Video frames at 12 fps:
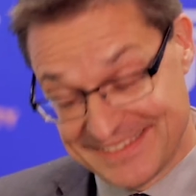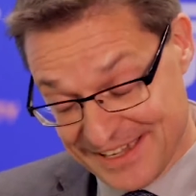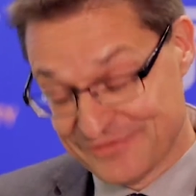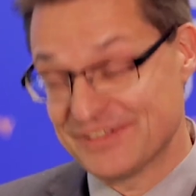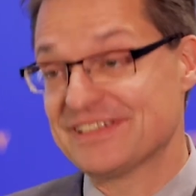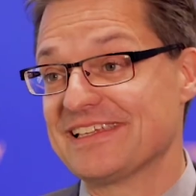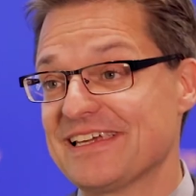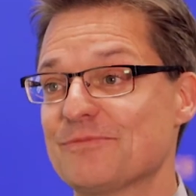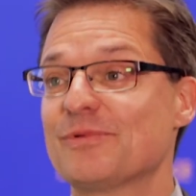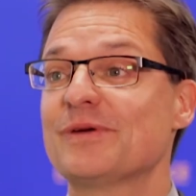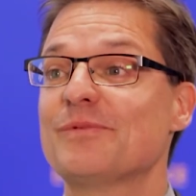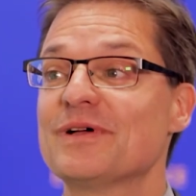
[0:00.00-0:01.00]
Definitely.
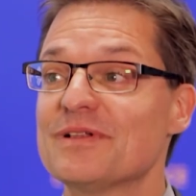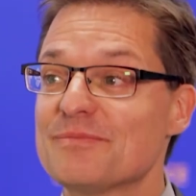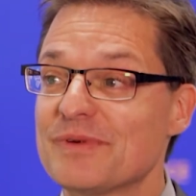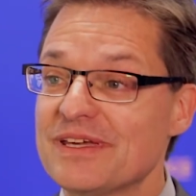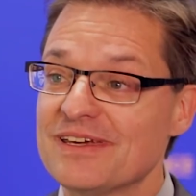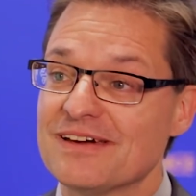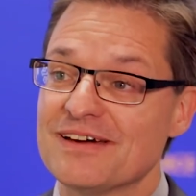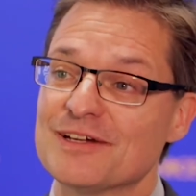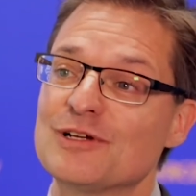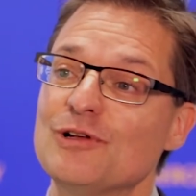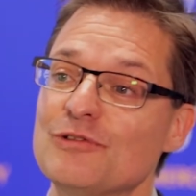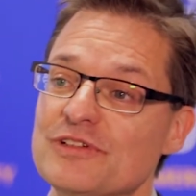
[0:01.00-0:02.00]
Yeah. We will be
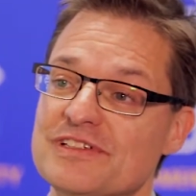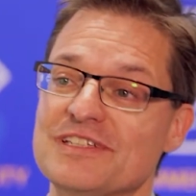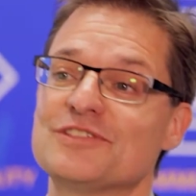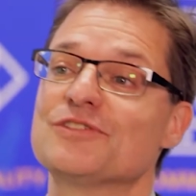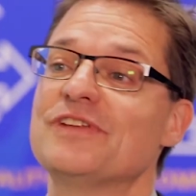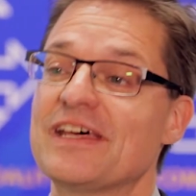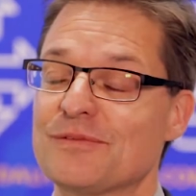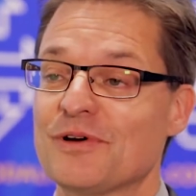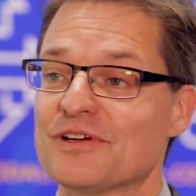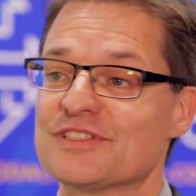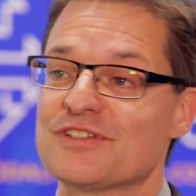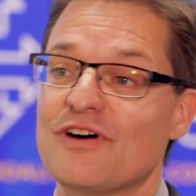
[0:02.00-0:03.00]
included into
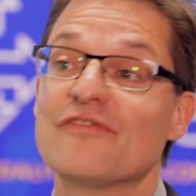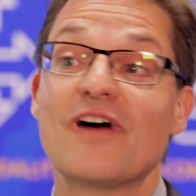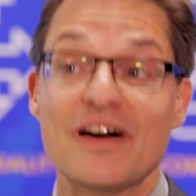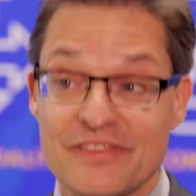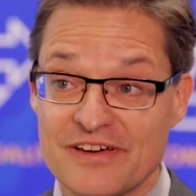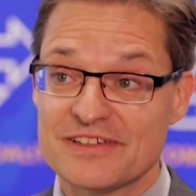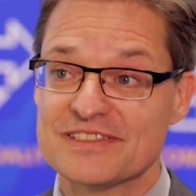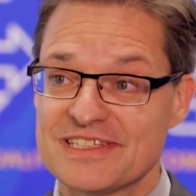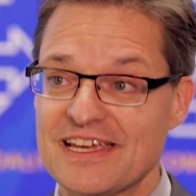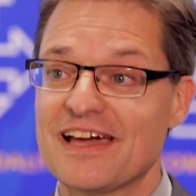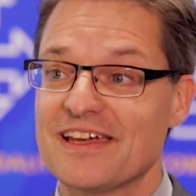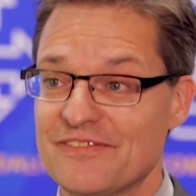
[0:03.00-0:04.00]
networks of other
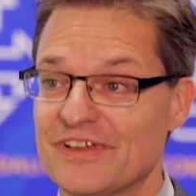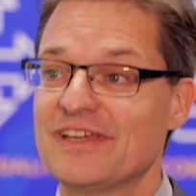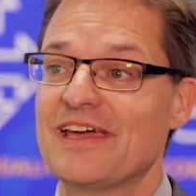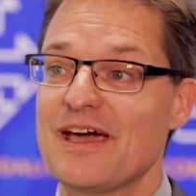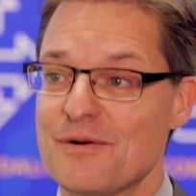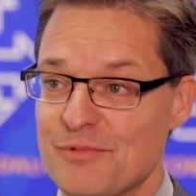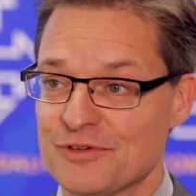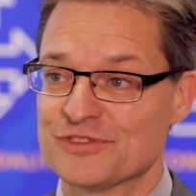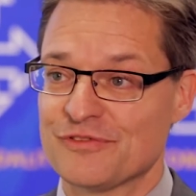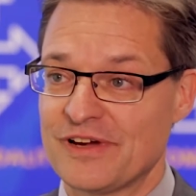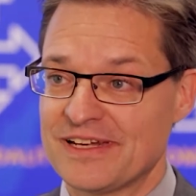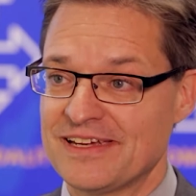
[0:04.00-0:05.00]
CIV
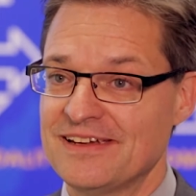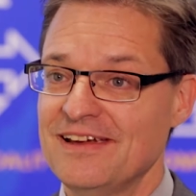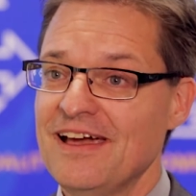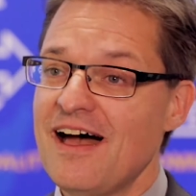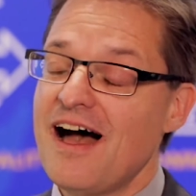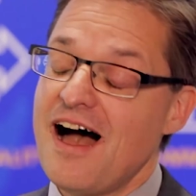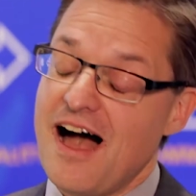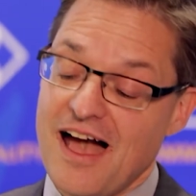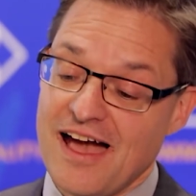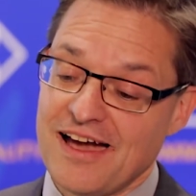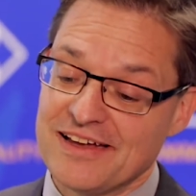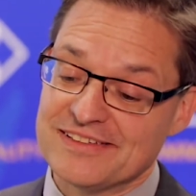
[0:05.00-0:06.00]
airports already.
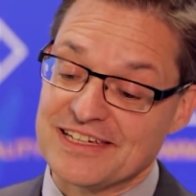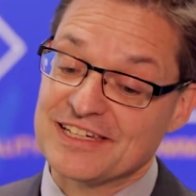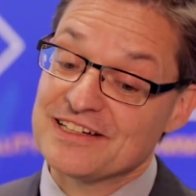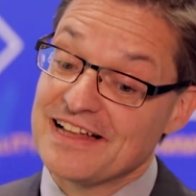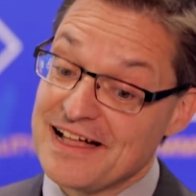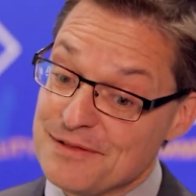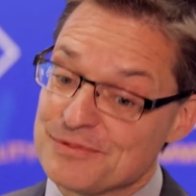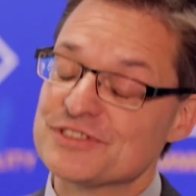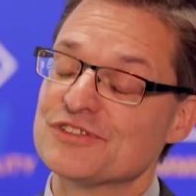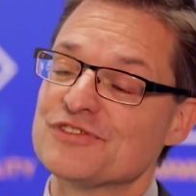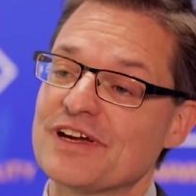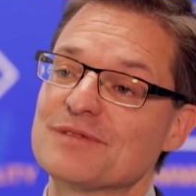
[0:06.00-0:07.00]
And it'll help
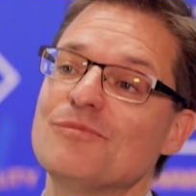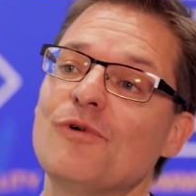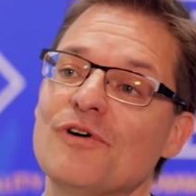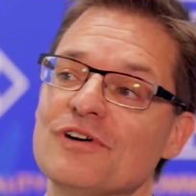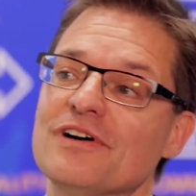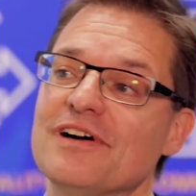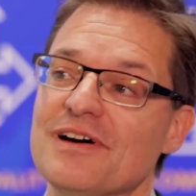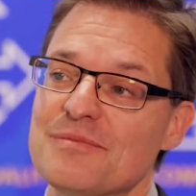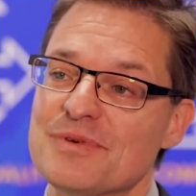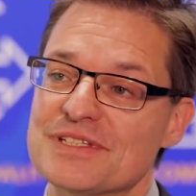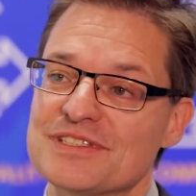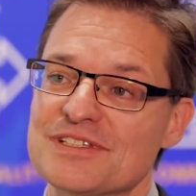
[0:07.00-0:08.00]
us attract more
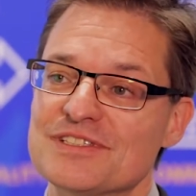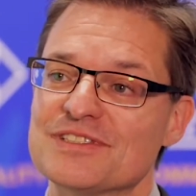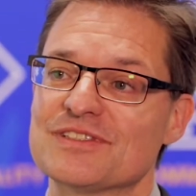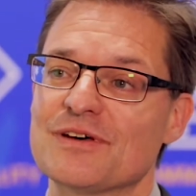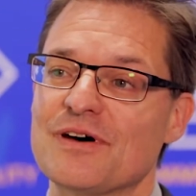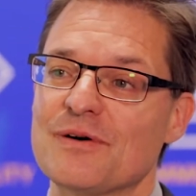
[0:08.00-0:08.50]
business